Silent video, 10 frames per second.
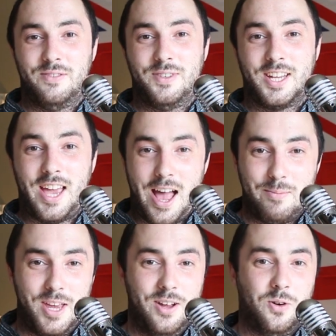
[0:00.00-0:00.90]
of the
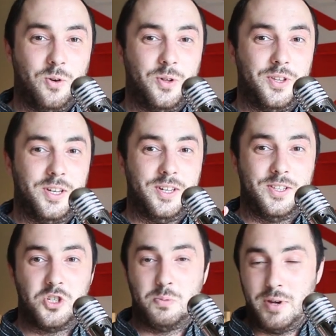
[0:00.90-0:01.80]
kami, or
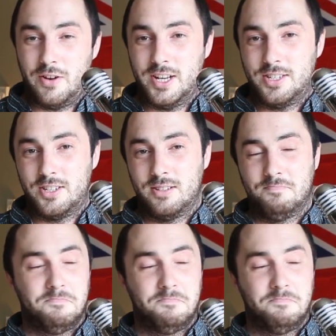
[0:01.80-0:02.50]
the spirits,